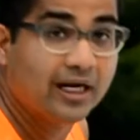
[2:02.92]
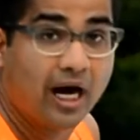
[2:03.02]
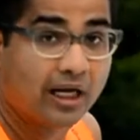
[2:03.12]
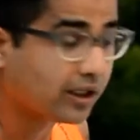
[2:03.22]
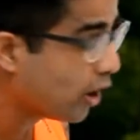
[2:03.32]

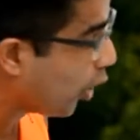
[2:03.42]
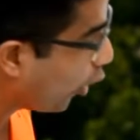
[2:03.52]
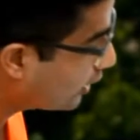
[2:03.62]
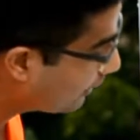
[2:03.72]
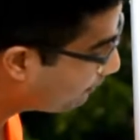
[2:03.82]
arc
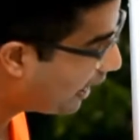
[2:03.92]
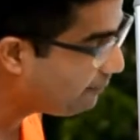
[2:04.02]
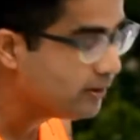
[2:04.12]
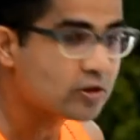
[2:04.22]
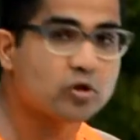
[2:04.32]
on the palm,
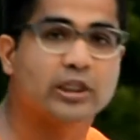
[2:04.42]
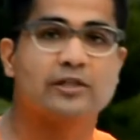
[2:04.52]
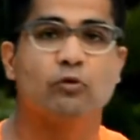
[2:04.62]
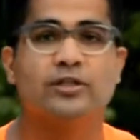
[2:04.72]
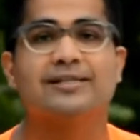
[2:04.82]
so this
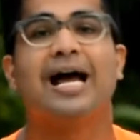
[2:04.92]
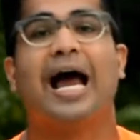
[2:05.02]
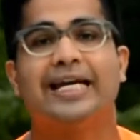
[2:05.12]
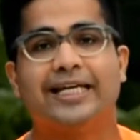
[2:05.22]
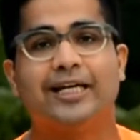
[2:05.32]
would just
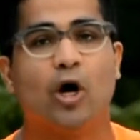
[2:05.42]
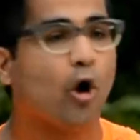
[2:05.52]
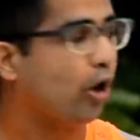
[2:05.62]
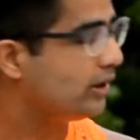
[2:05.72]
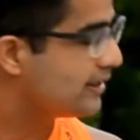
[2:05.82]
heighten
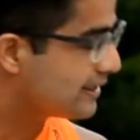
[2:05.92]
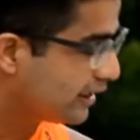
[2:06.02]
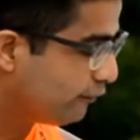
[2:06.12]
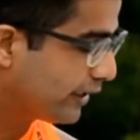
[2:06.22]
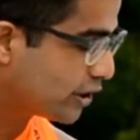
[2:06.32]
all the
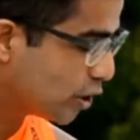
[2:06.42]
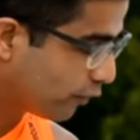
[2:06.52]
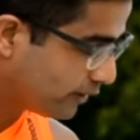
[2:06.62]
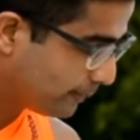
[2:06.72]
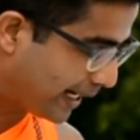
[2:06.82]
signification of
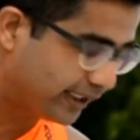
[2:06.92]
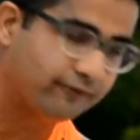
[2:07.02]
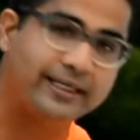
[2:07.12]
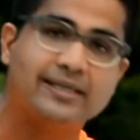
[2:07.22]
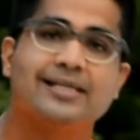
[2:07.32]
the planet
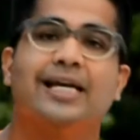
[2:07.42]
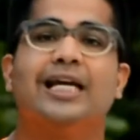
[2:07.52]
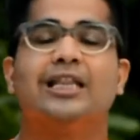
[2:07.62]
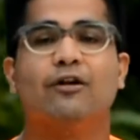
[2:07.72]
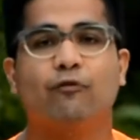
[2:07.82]
Venus
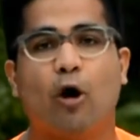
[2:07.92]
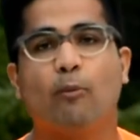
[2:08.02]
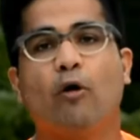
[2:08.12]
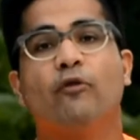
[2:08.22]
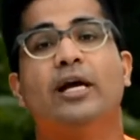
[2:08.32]
in the form
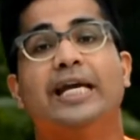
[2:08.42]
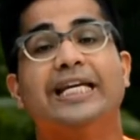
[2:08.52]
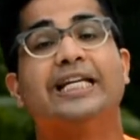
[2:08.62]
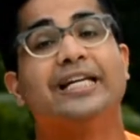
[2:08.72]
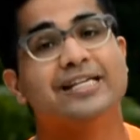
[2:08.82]
of
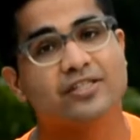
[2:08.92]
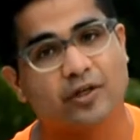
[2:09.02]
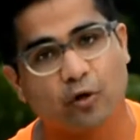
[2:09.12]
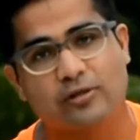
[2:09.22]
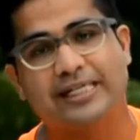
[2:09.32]
increased
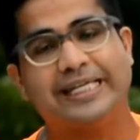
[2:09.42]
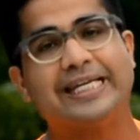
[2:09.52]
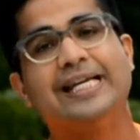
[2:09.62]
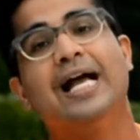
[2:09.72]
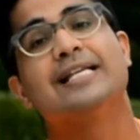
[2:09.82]

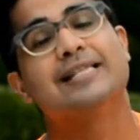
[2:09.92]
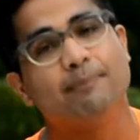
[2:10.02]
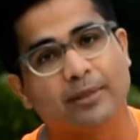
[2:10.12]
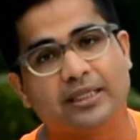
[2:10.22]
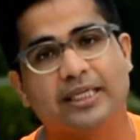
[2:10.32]
generosity,
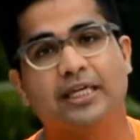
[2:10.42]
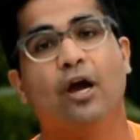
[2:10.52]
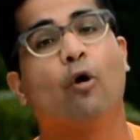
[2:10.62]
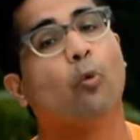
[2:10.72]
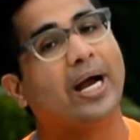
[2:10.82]
sympathy,
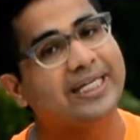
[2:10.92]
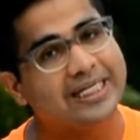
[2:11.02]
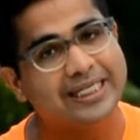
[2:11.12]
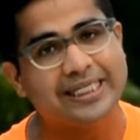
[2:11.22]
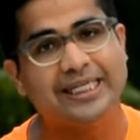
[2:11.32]

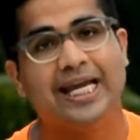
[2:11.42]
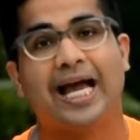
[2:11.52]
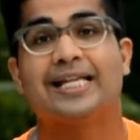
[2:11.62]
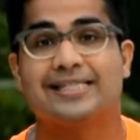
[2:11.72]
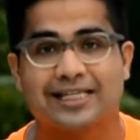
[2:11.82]
vitality,
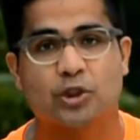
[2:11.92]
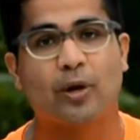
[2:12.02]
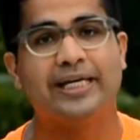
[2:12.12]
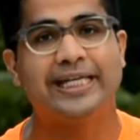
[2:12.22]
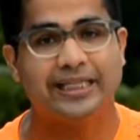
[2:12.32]
and
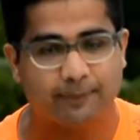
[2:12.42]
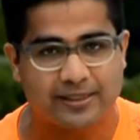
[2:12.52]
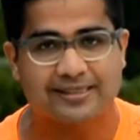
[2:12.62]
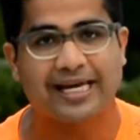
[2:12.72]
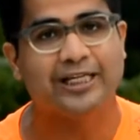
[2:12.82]
sexuality in the
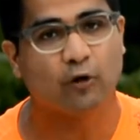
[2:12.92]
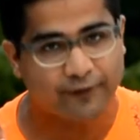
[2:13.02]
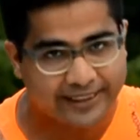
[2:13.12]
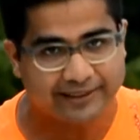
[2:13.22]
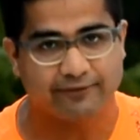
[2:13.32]
personality of an
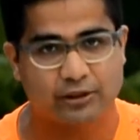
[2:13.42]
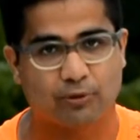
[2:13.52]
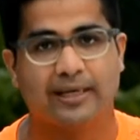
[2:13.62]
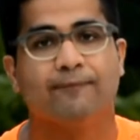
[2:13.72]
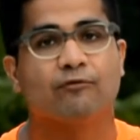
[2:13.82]

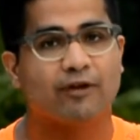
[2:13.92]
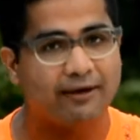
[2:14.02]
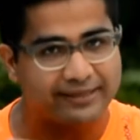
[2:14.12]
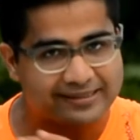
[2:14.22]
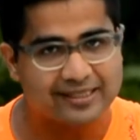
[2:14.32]
individual. We have
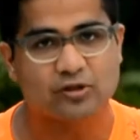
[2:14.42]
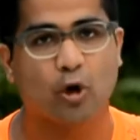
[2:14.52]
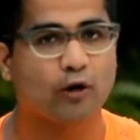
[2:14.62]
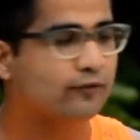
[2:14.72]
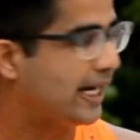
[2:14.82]
discussed
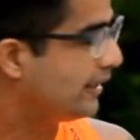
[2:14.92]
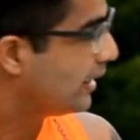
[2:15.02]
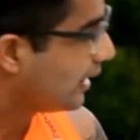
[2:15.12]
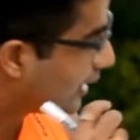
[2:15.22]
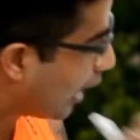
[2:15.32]
all of that.
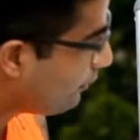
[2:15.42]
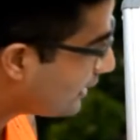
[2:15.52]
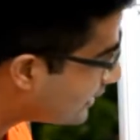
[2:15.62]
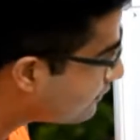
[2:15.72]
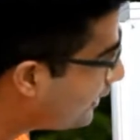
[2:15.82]
Now in
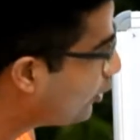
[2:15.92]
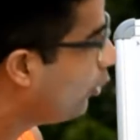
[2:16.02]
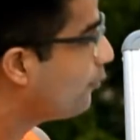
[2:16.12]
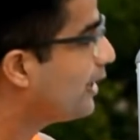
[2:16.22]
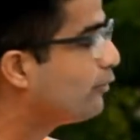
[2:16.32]
this video,
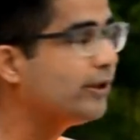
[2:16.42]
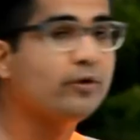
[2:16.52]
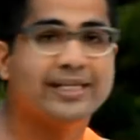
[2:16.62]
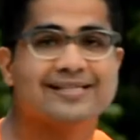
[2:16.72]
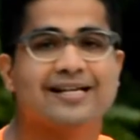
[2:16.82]
we are going to
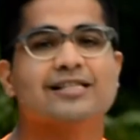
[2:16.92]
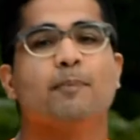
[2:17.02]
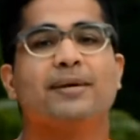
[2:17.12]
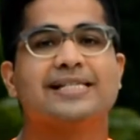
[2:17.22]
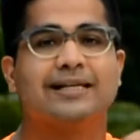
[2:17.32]
discuss some
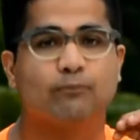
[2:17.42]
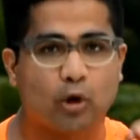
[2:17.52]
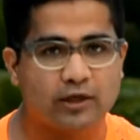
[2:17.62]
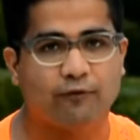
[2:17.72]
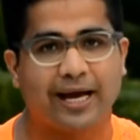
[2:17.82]
basic
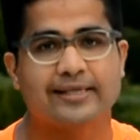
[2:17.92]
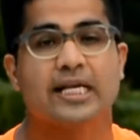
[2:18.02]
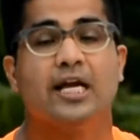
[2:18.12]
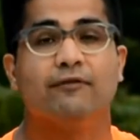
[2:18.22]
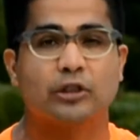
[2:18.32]
modifiers
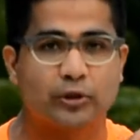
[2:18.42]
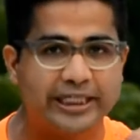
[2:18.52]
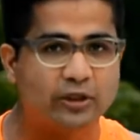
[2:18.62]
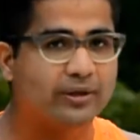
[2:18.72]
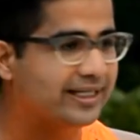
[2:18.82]
which you need
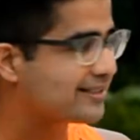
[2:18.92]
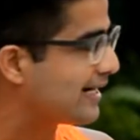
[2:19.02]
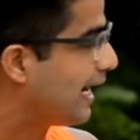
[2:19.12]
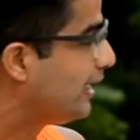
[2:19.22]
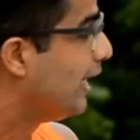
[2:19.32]
to
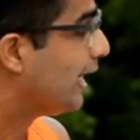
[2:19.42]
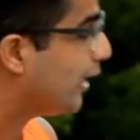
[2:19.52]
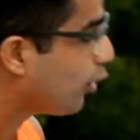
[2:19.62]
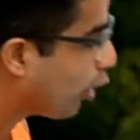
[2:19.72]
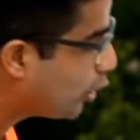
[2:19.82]
understand
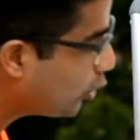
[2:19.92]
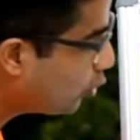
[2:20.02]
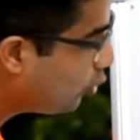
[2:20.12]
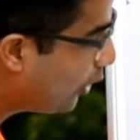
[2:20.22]
in order to